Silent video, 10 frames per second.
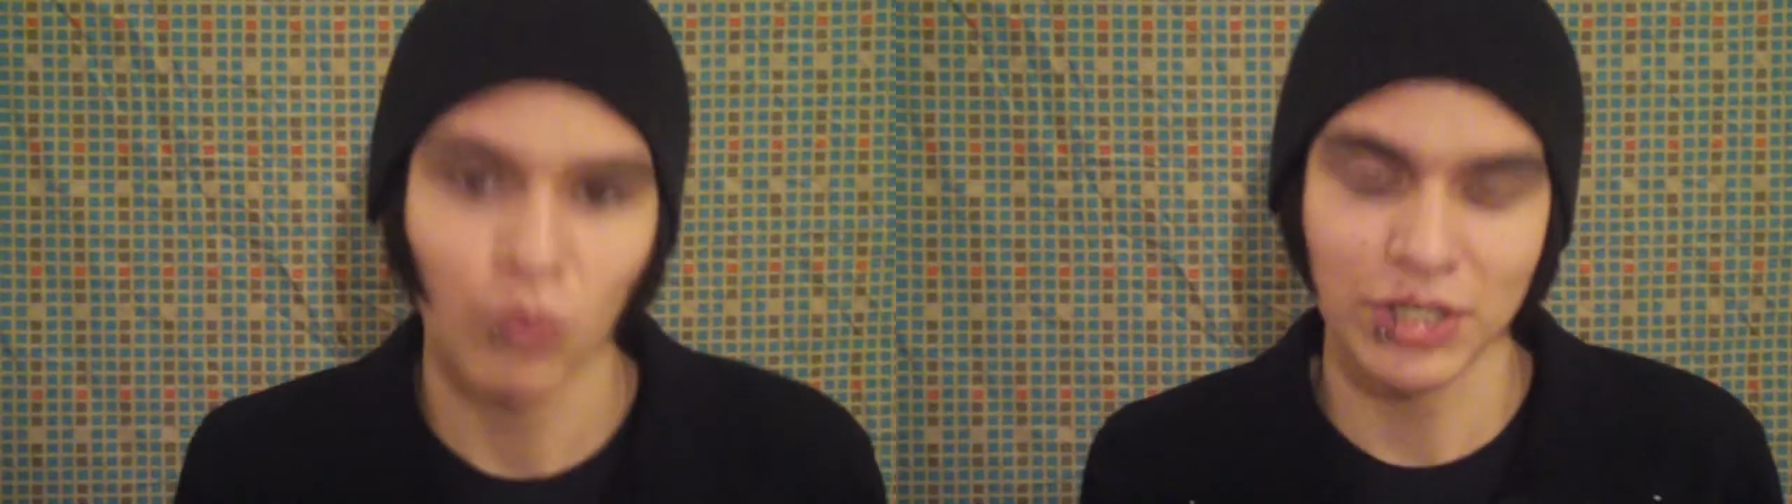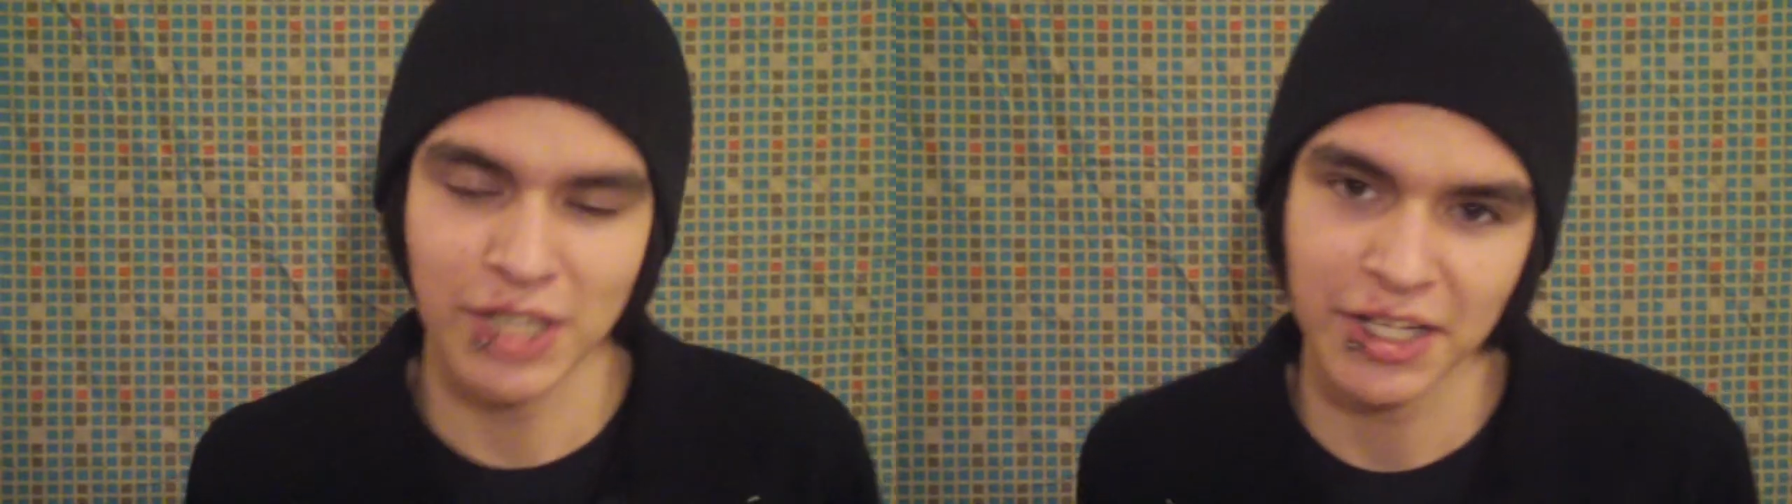
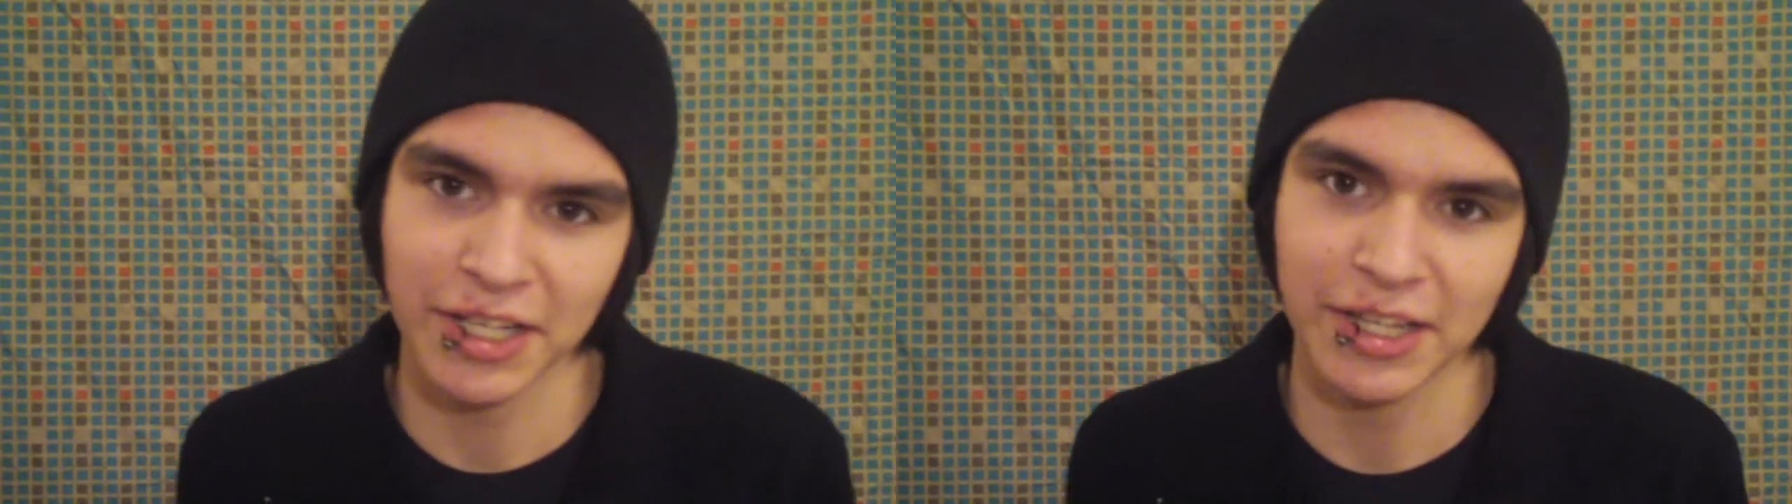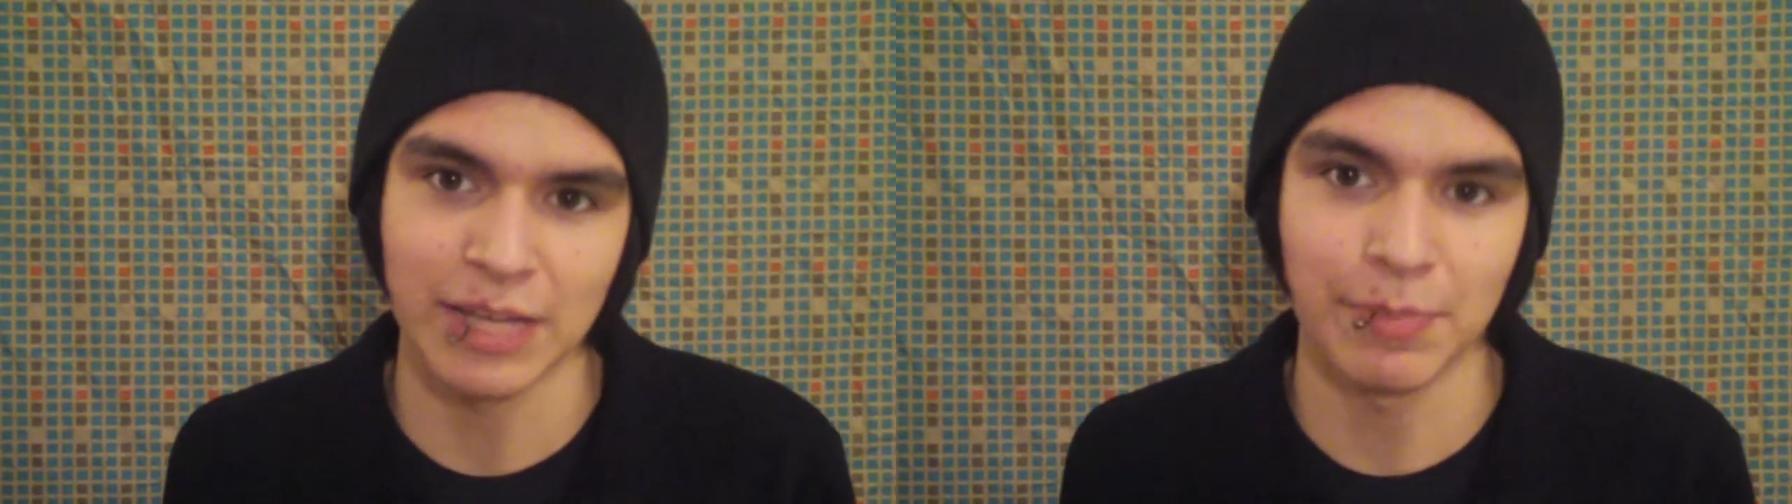Well,
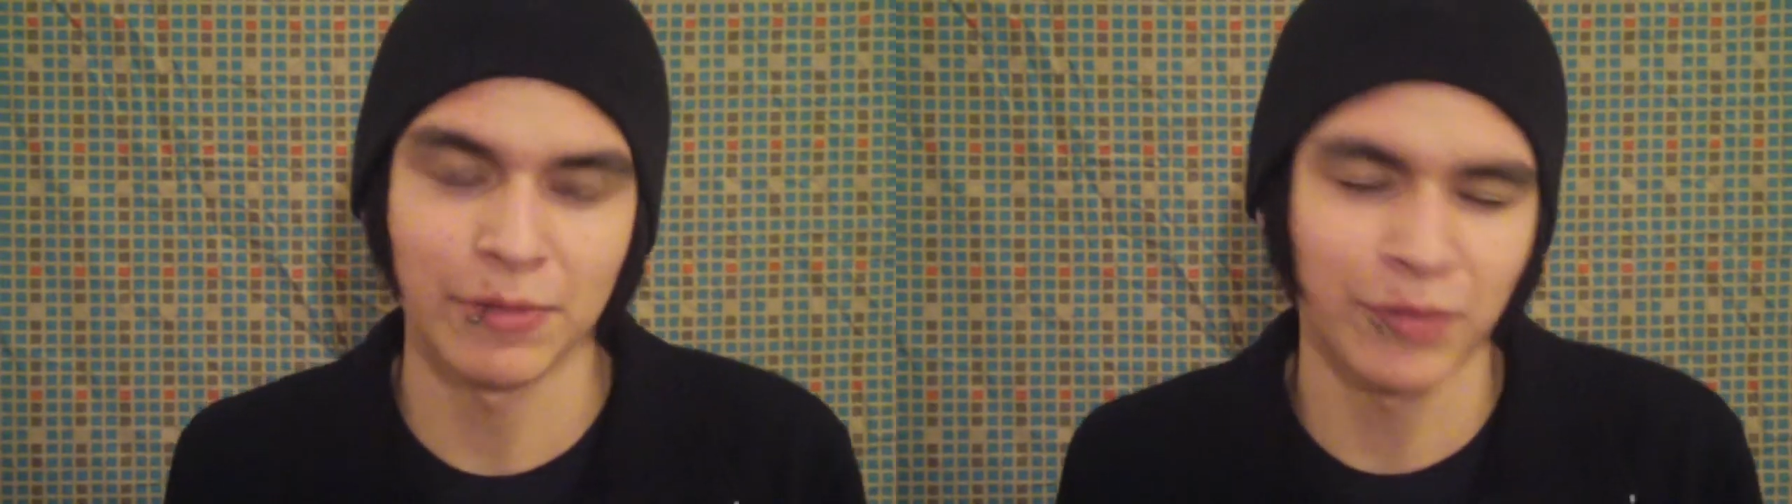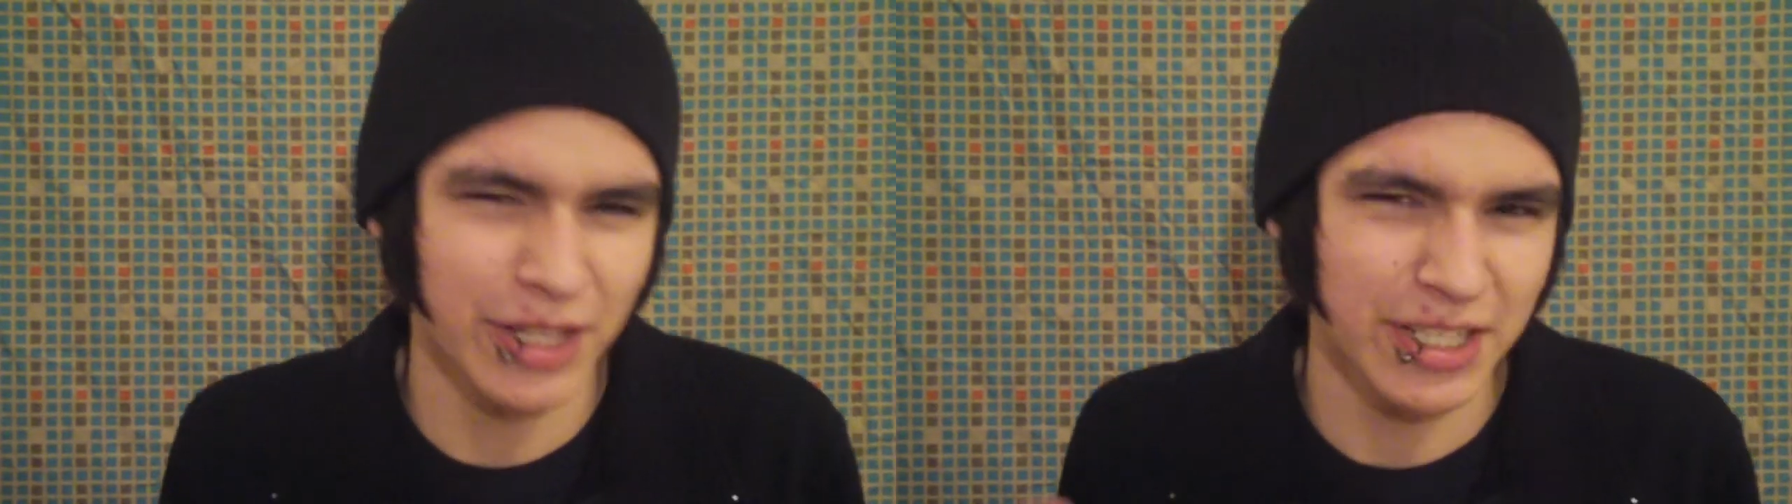technically,
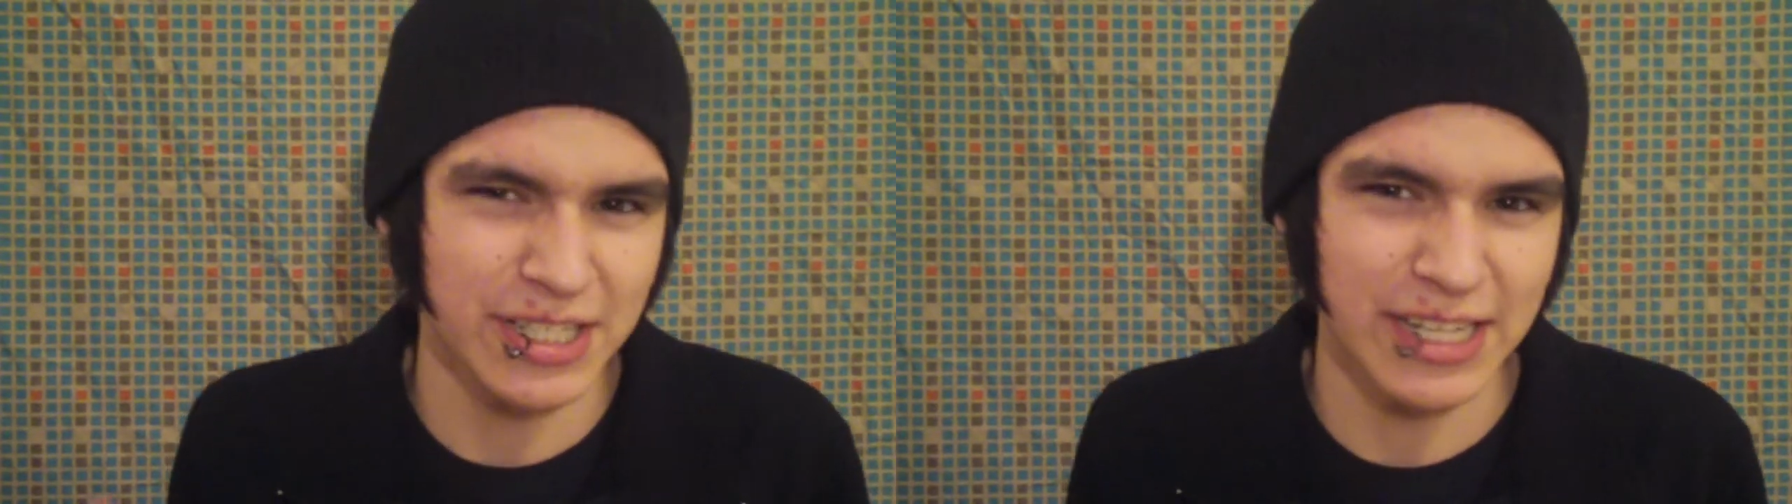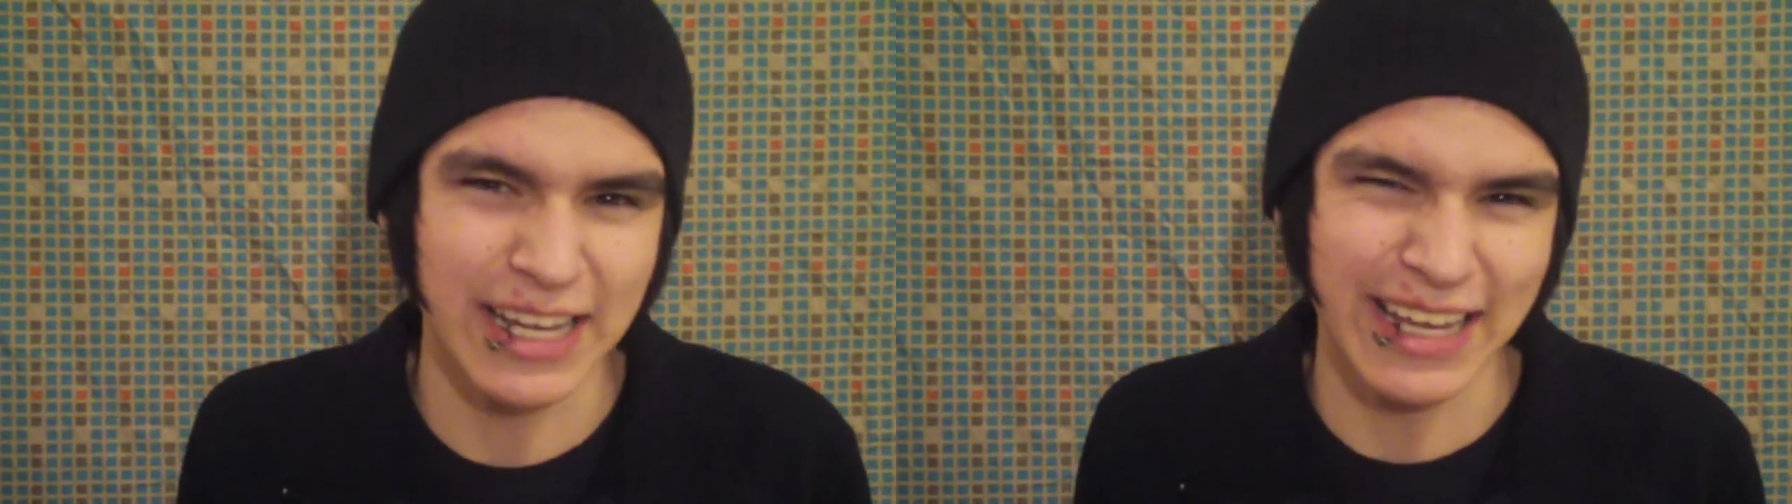but for this
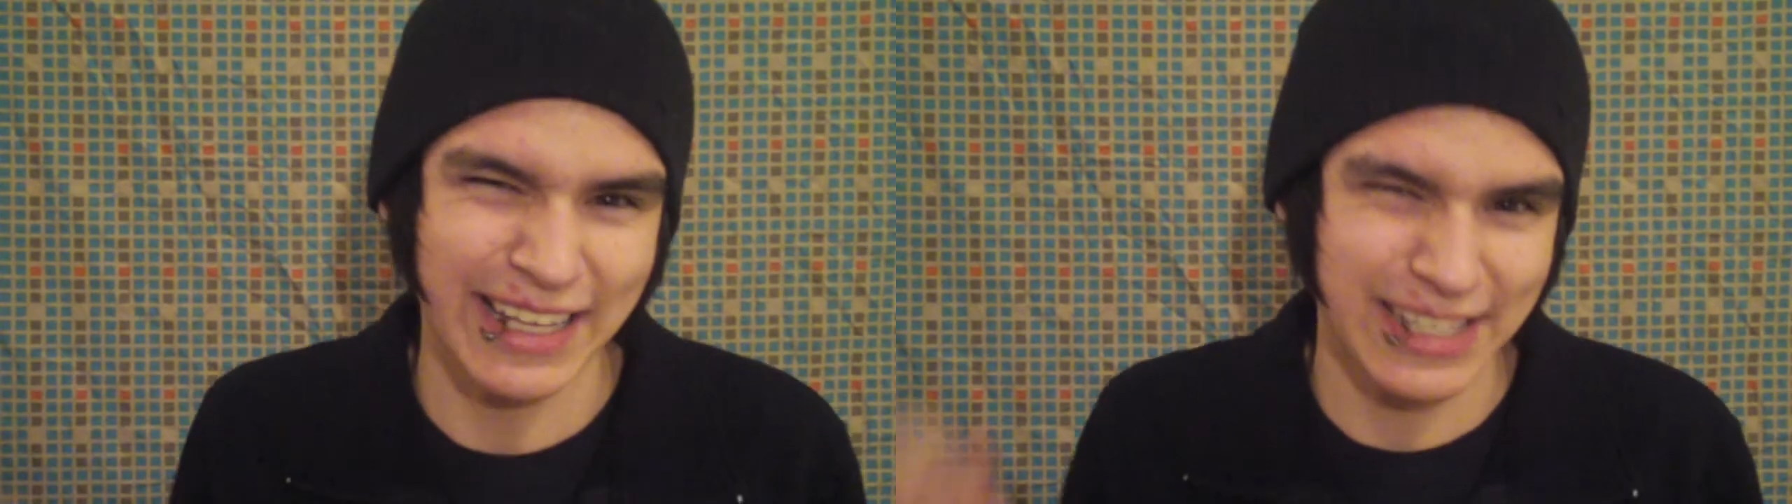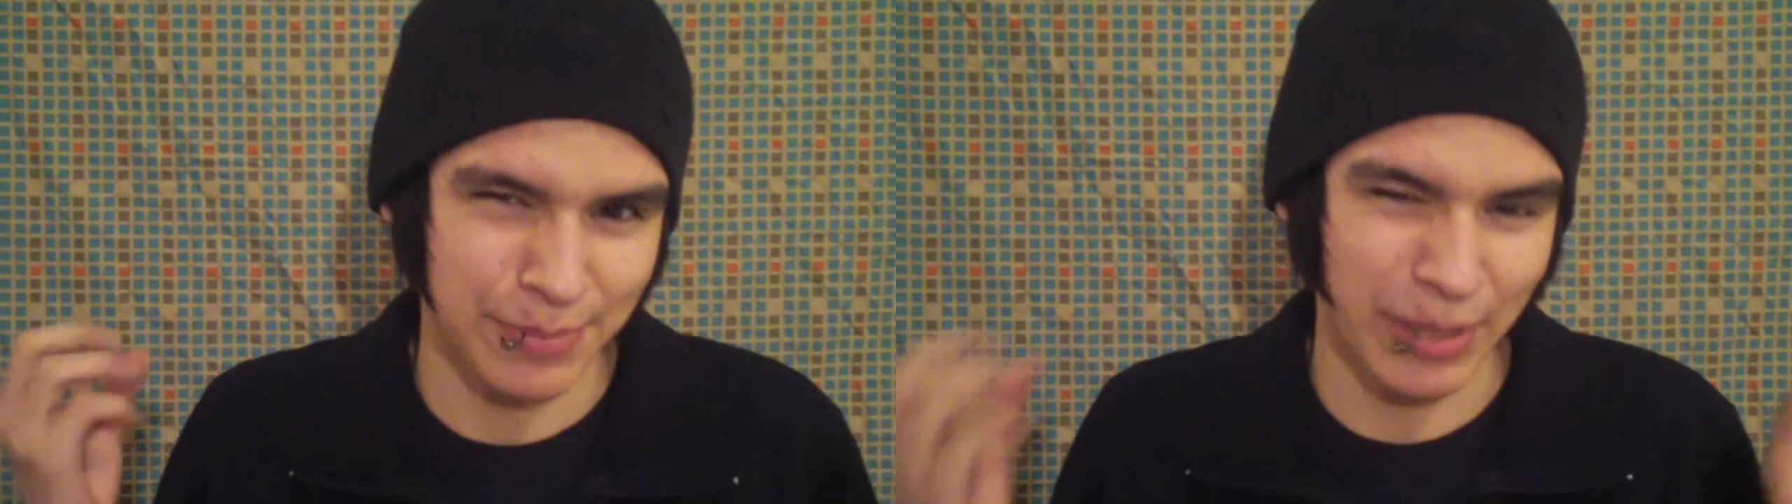sake,
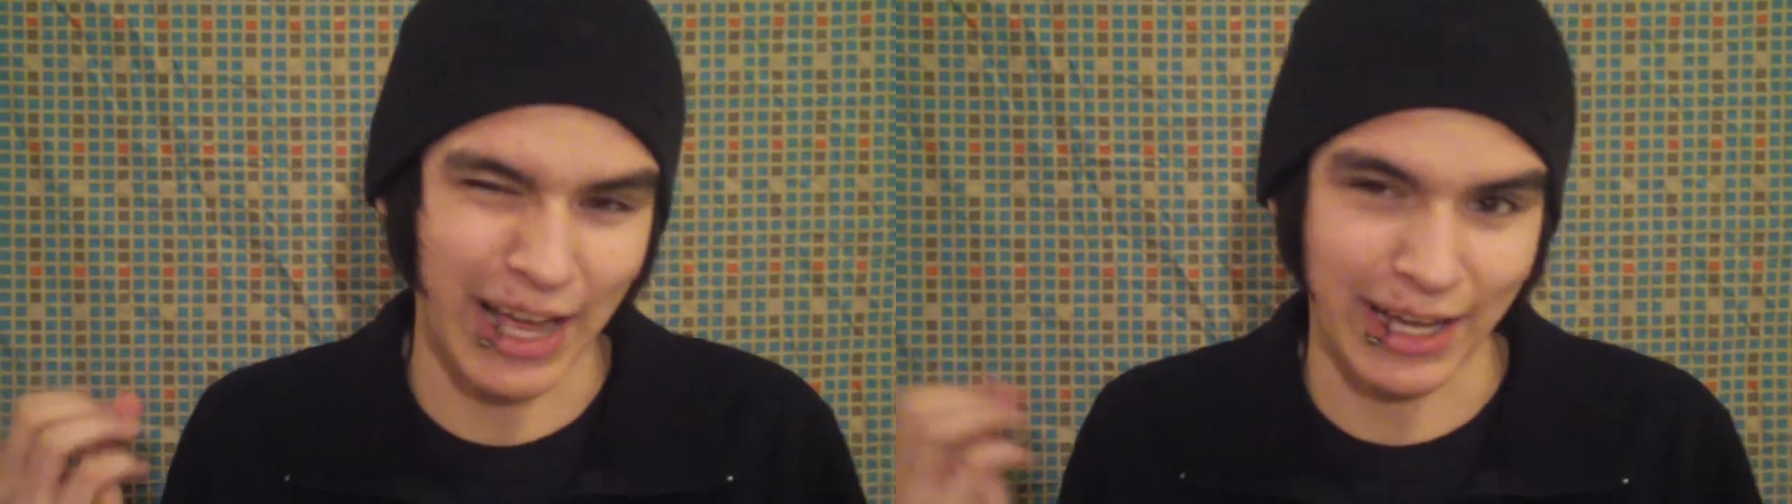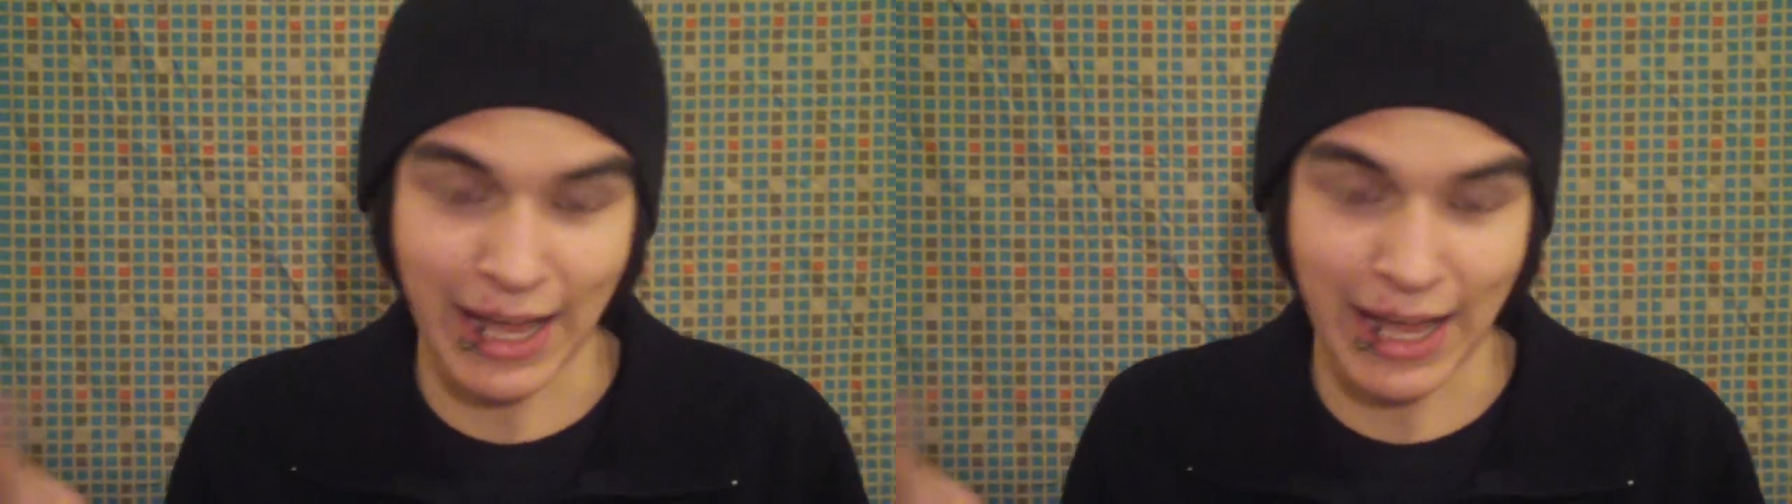it's black,